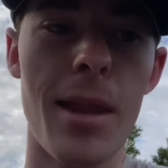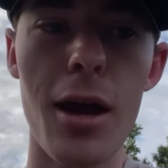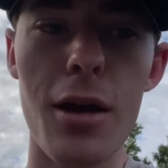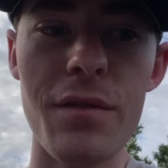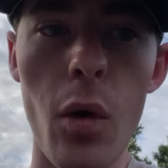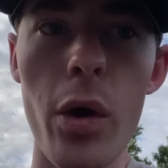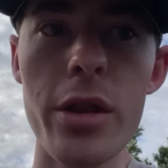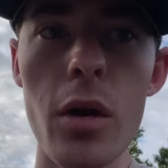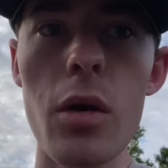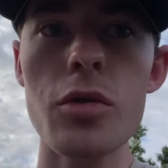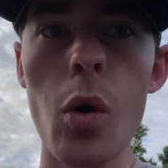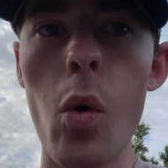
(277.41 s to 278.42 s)
Avoid
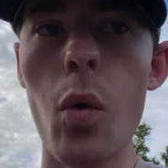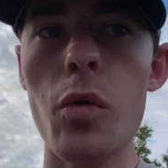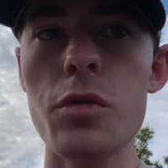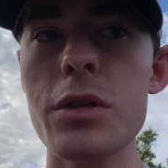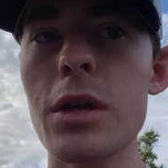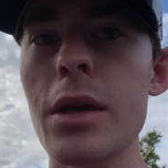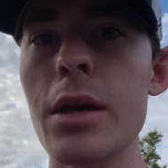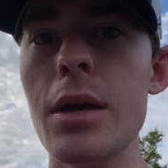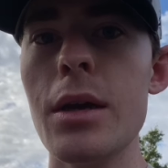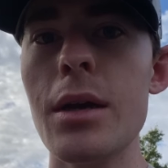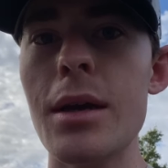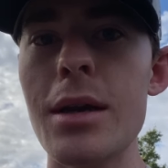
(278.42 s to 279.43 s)
those holes.
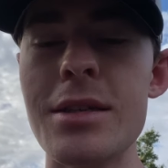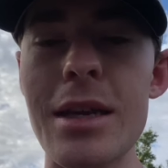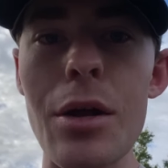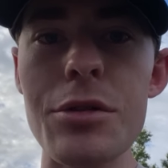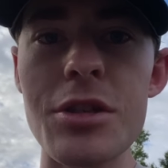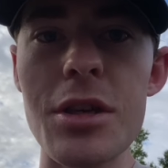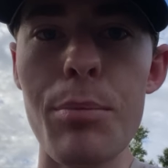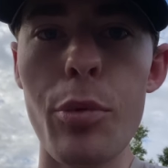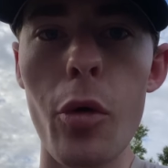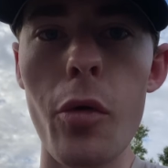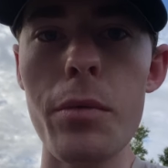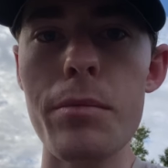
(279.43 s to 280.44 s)
It sounds
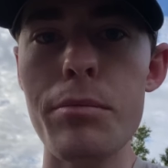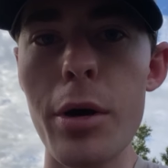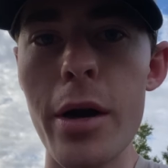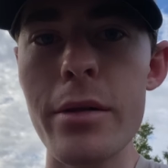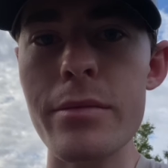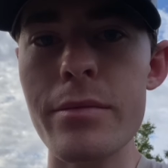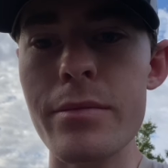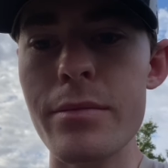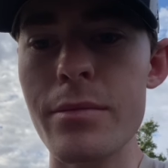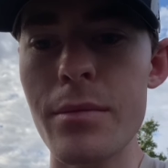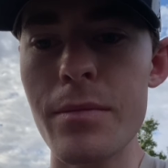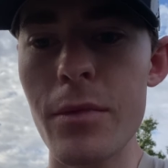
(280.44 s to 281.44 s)
simple, but
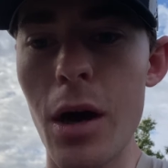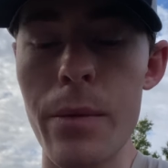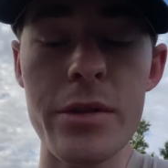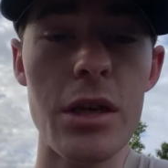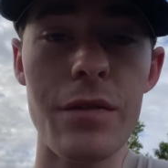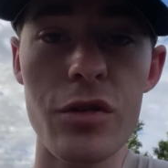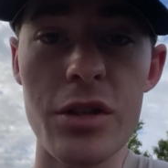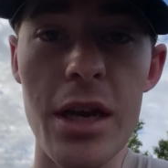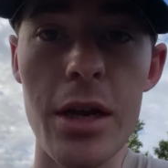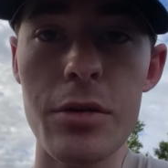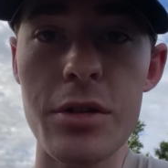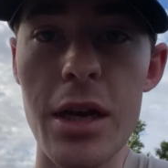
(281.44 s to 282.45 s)
obviously for San
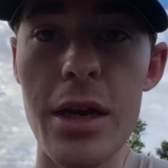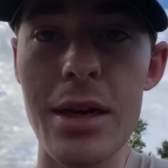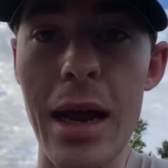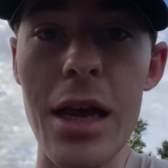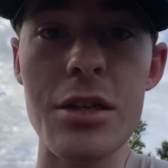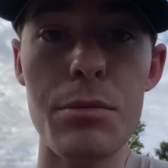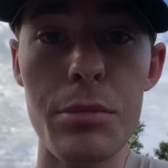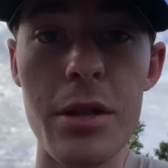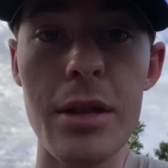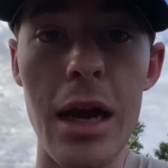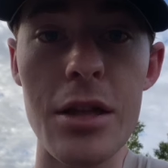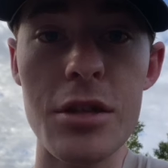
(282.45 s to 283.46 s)
Diego State, it hasn't been
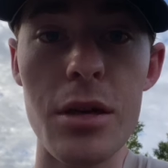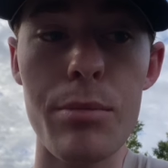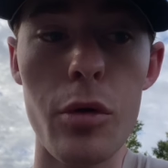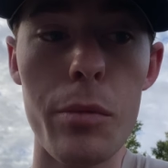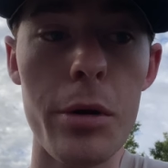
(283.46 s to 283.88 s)
that simple.